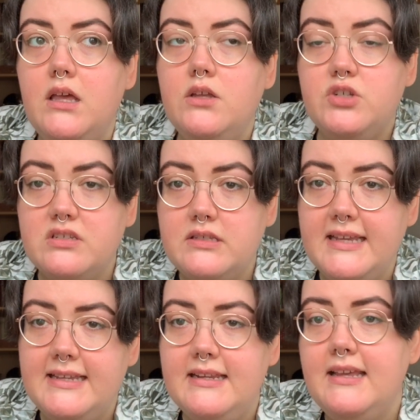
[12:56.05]

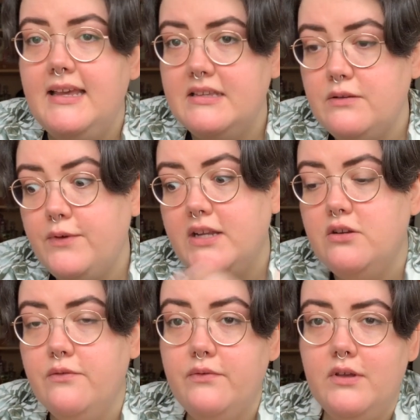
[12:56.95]
Justine, is a friend
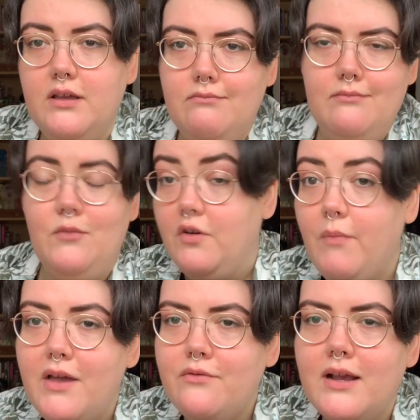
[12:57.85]
of one of
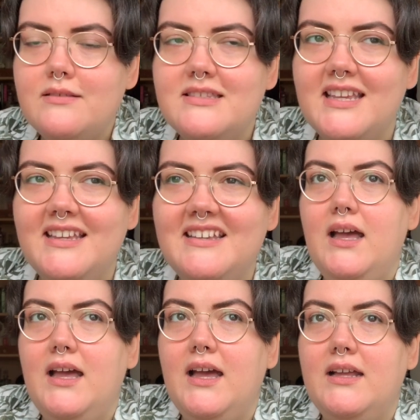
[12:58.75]
my friends
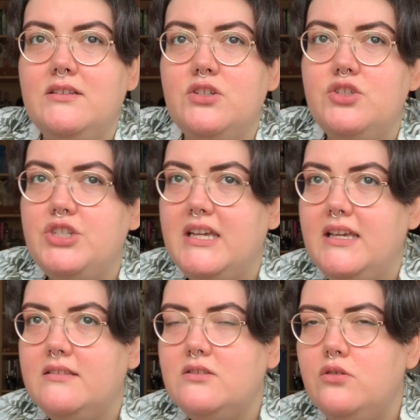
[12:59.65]
and
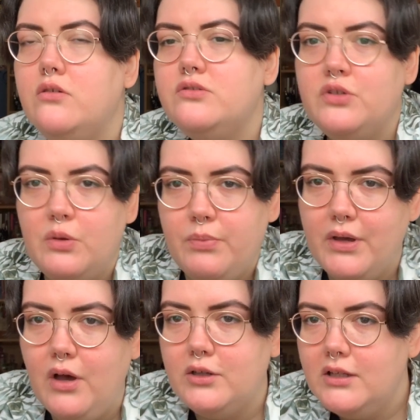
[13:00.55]
she's not super
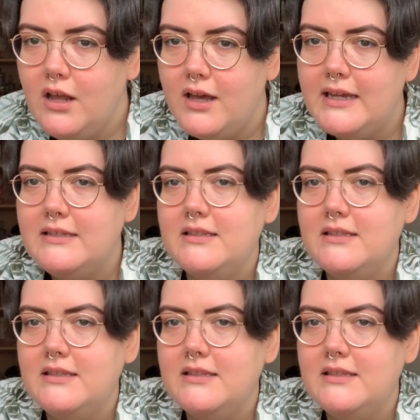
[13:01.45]
online.